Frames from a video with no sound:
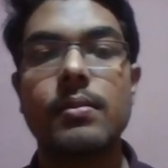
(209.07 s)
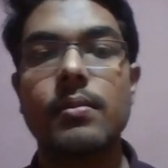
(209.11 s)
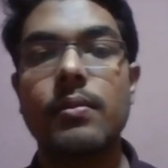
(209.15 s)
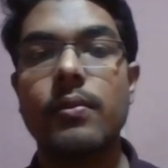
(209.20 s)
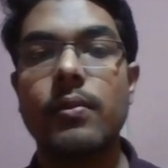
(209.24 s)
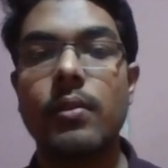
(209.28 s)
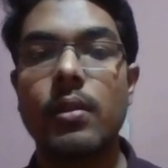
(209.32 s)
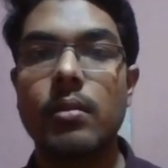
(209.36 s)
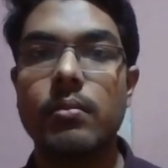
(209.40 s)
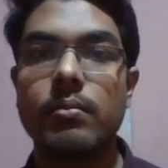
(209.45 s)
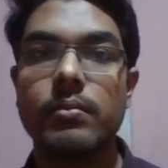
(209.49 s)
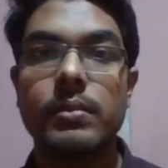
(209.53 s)

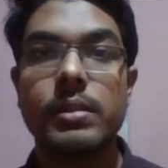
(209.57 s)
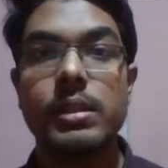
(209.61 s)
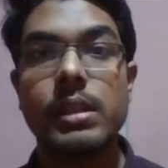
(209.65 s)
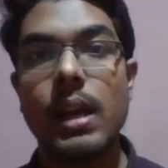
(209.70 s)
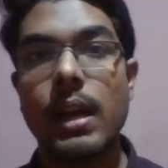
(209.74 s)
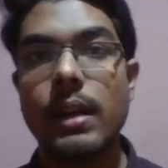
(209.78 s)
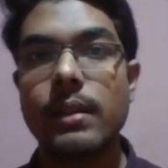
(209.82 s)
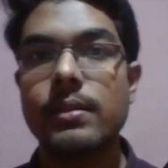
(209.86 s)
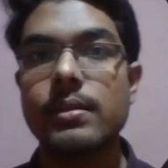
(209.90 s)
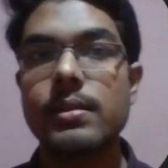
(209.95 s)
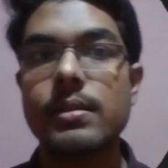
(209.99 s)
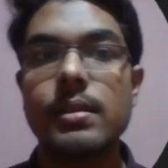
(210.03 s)
from
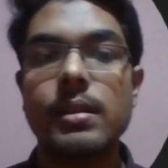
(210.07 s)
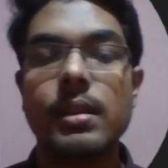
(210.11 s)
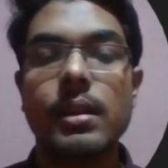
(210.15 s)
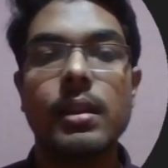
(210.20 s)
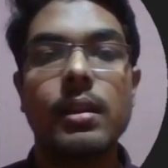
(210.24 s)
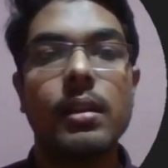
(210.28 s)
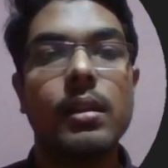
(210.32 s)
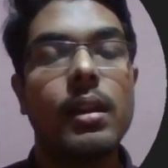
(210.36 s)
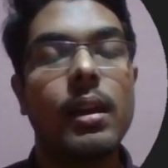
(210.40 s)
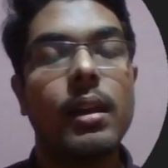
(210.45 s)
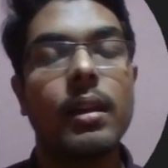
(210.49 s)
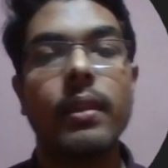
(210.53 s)
Sharks here,
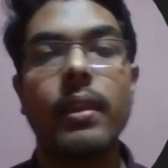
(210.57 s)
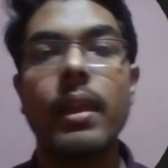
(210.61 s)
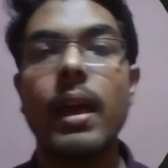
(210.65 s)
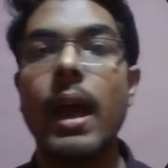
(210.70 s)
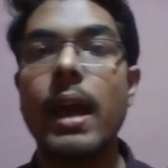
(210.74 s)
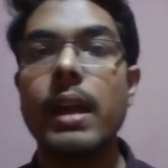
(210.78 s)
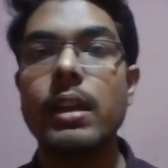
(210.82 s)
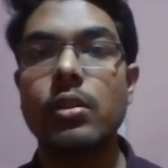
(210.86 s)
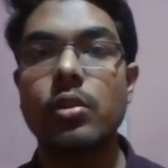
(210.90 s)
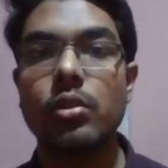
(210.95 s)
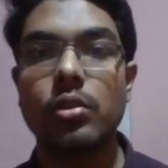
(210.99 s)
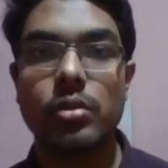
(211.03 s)
and the
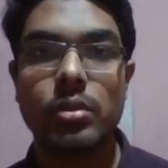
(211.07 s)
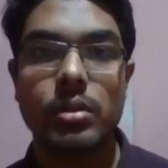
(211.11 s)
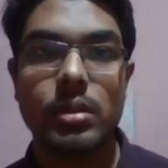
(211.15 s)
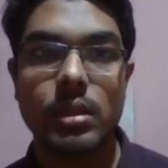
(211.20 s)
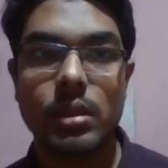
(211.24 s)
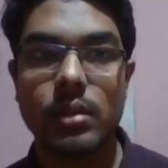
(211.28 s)
icons